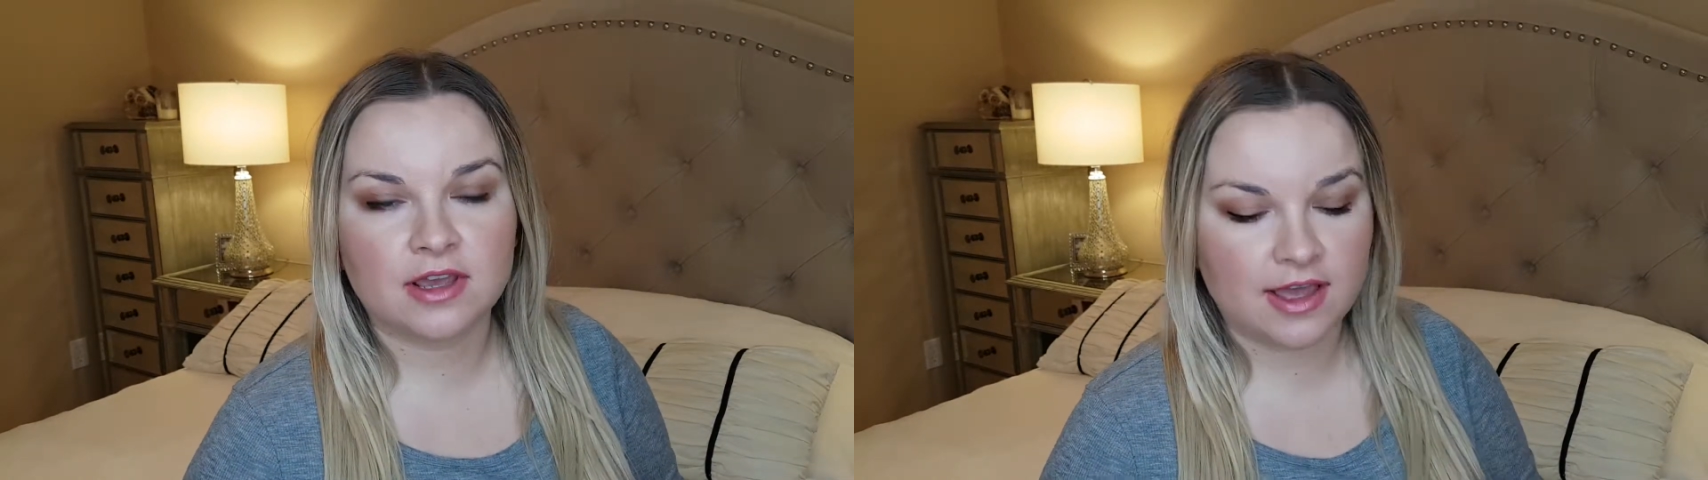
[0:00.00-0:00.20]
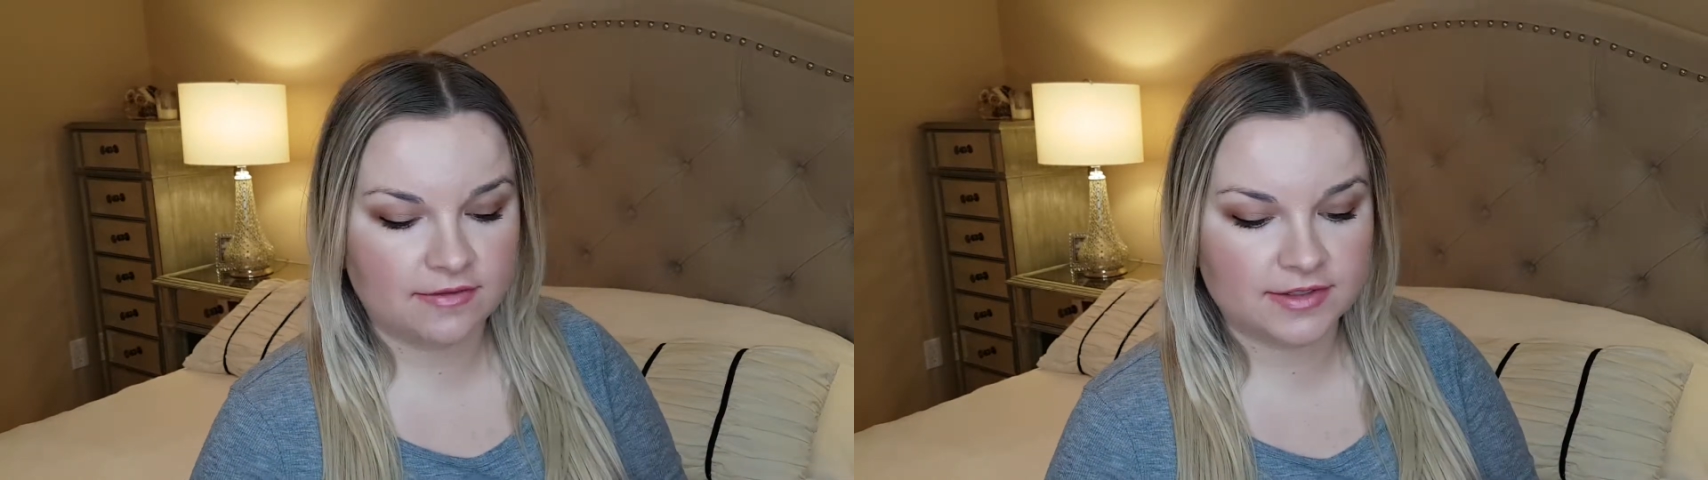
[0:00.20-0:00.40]

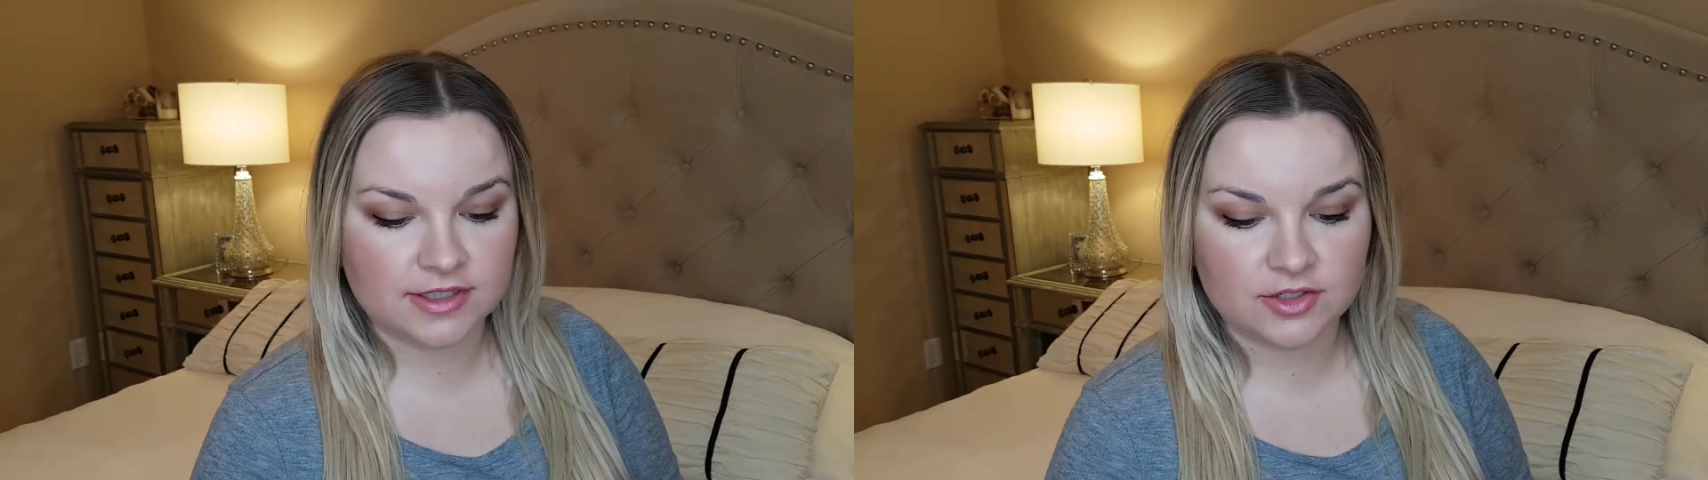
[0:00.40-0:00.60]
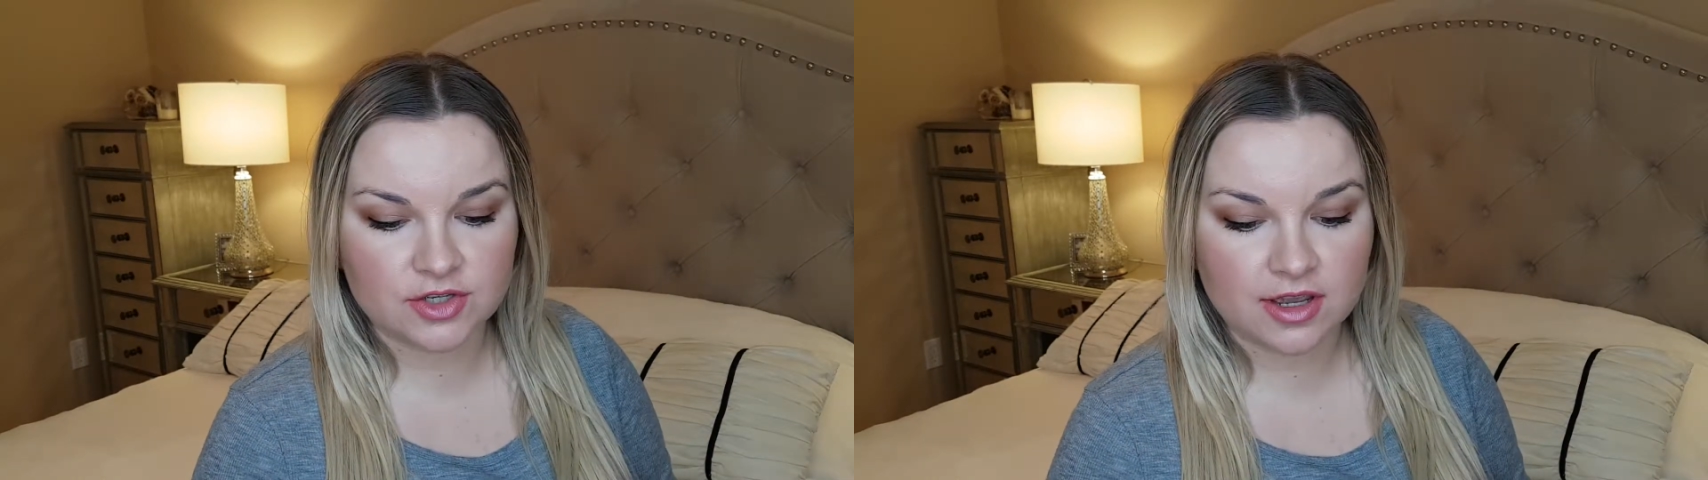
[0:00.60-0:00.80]
have
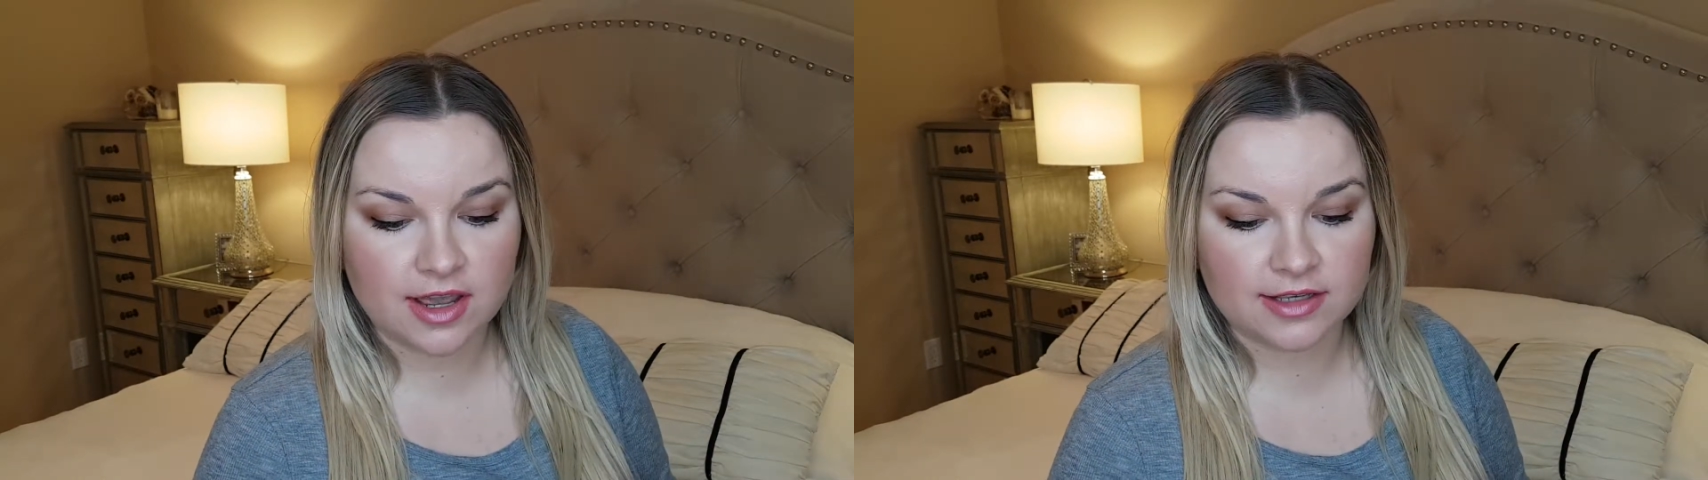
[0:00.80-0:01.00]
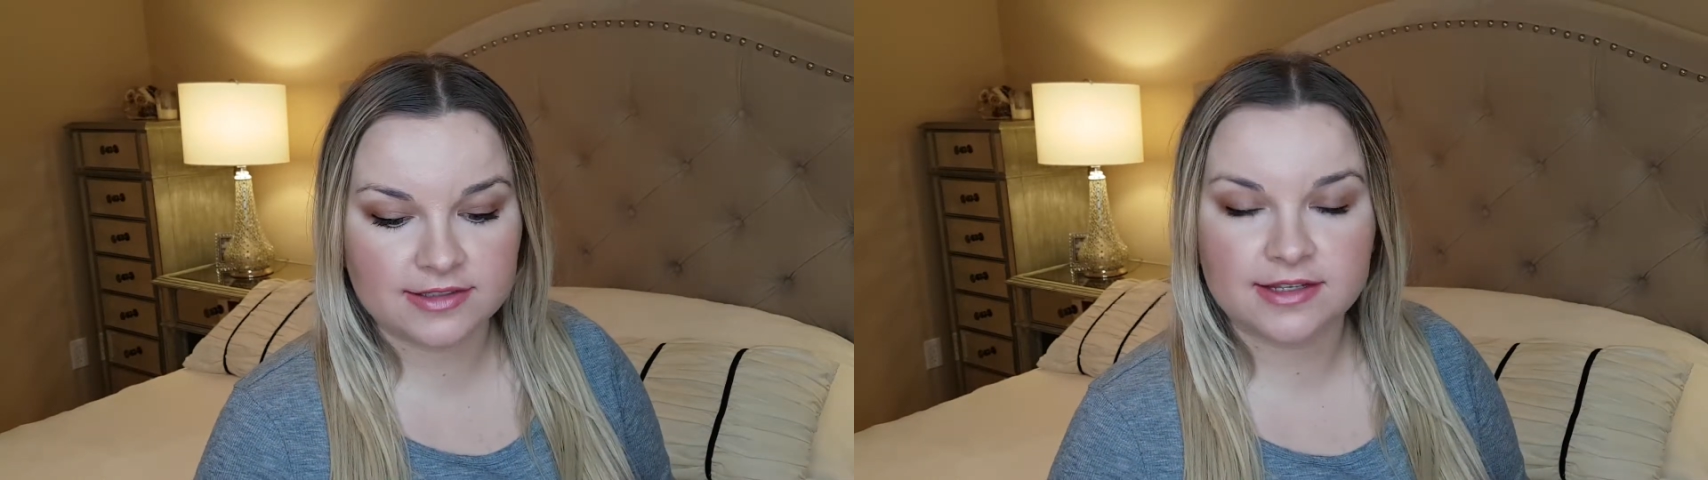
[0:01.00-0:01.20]
such
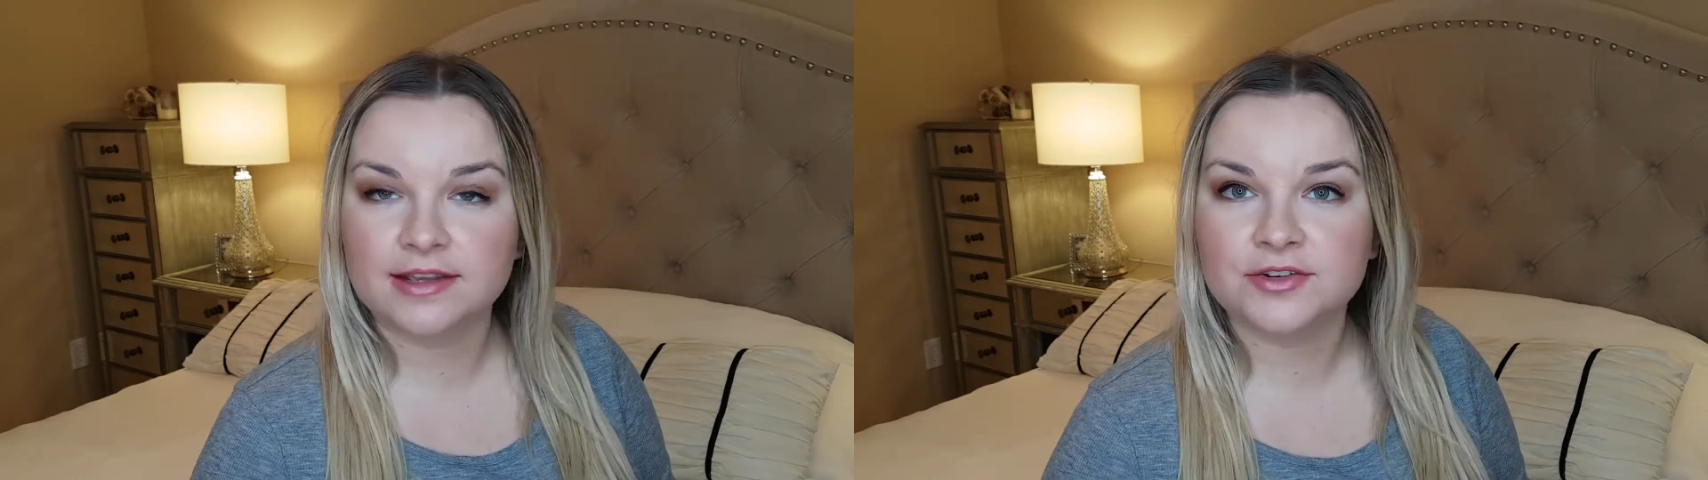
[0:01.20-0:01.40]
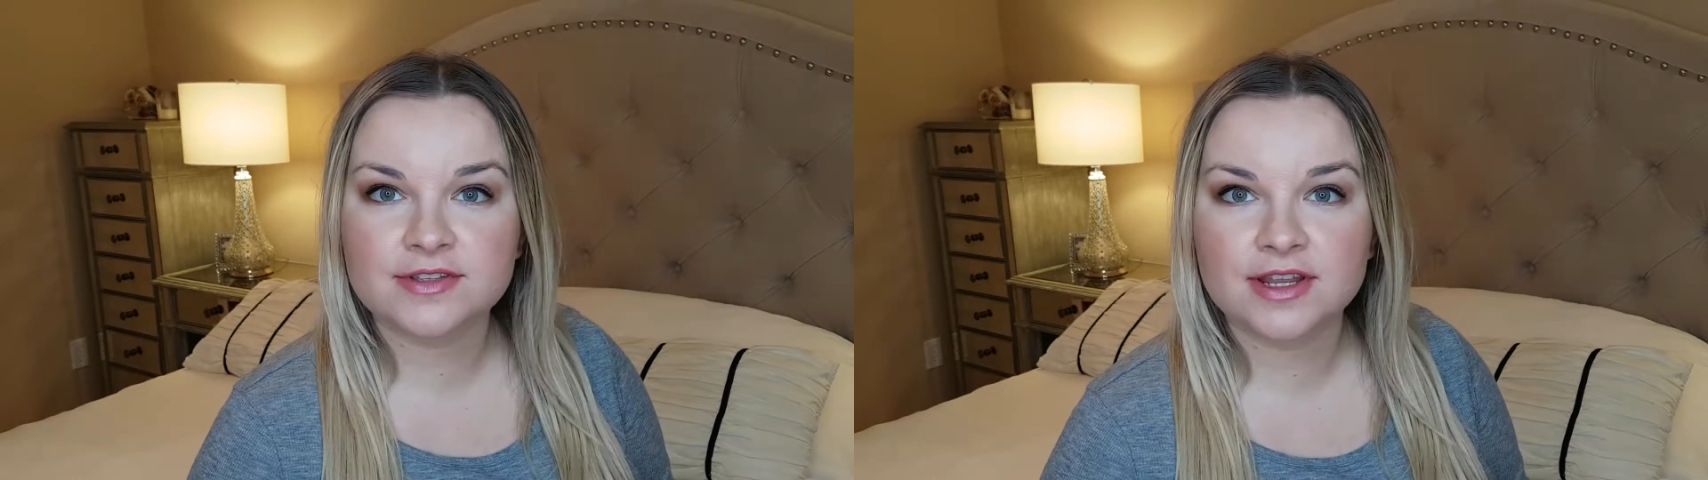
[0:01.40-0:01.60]
high
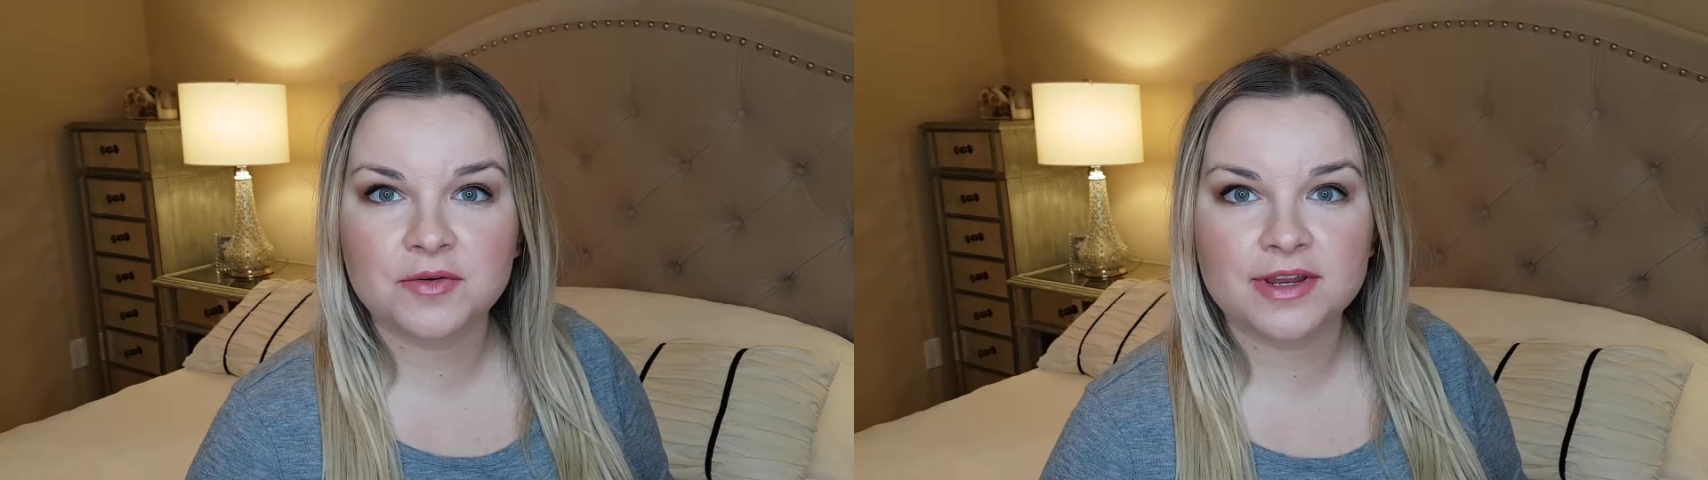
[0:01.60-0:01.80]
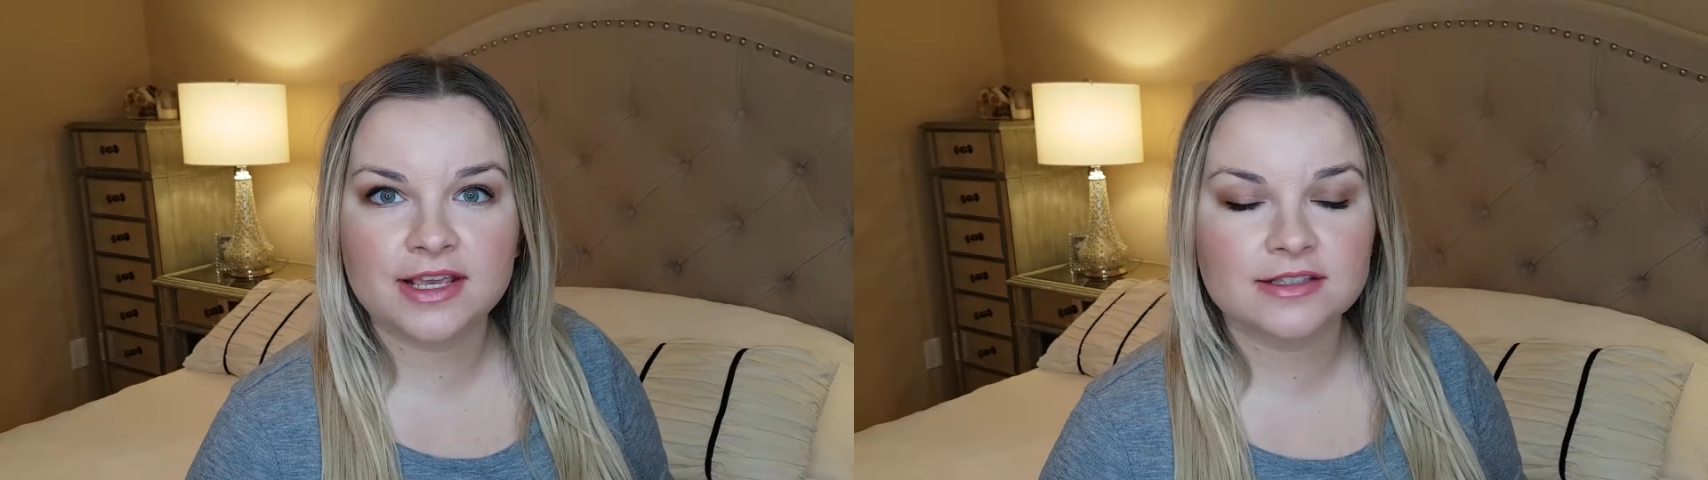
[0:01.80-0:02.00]
standards
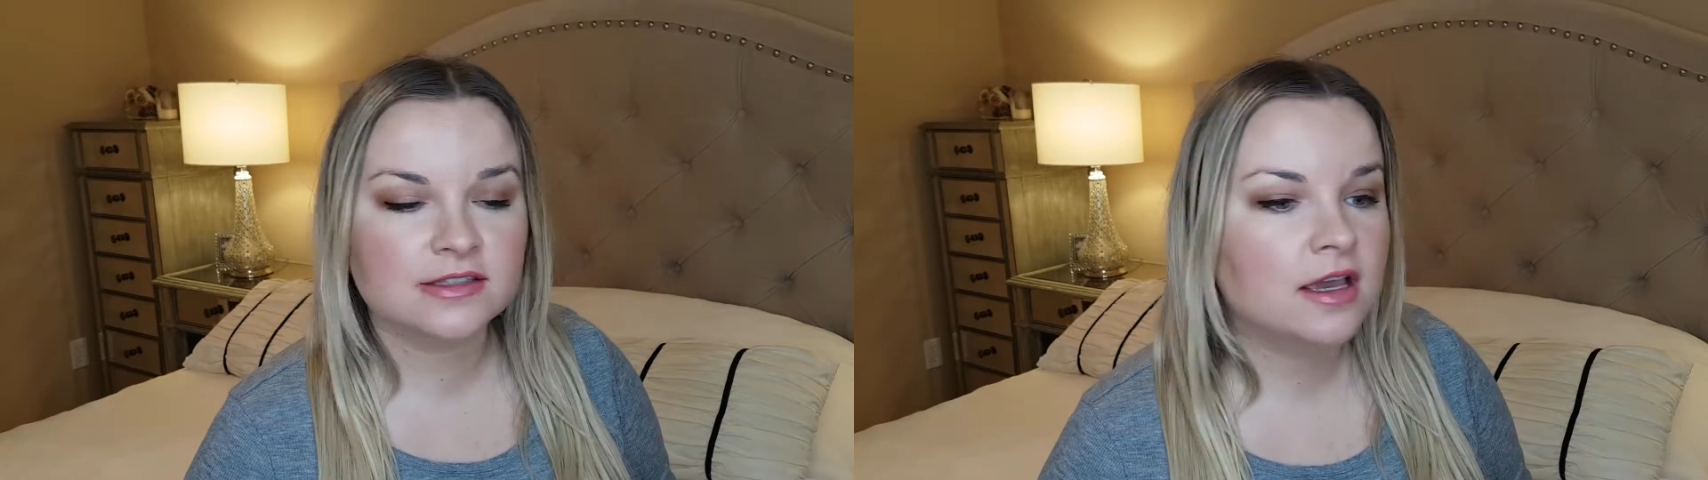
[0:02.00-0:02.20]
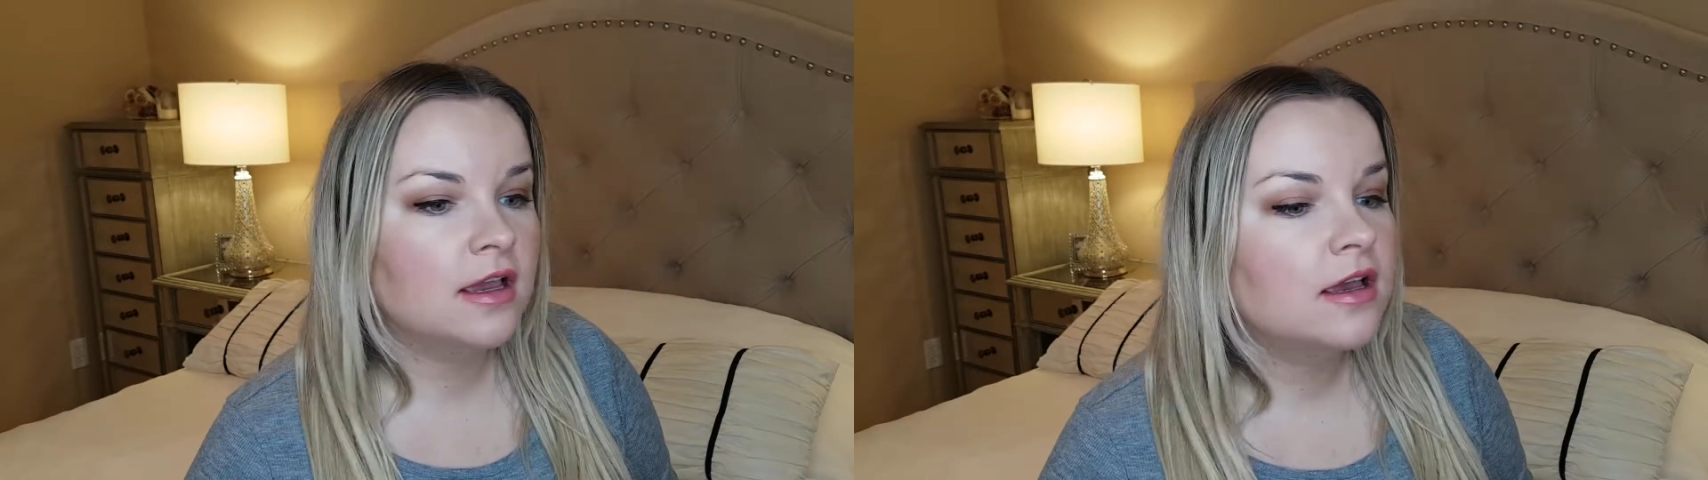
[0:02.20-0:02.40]
nowadays.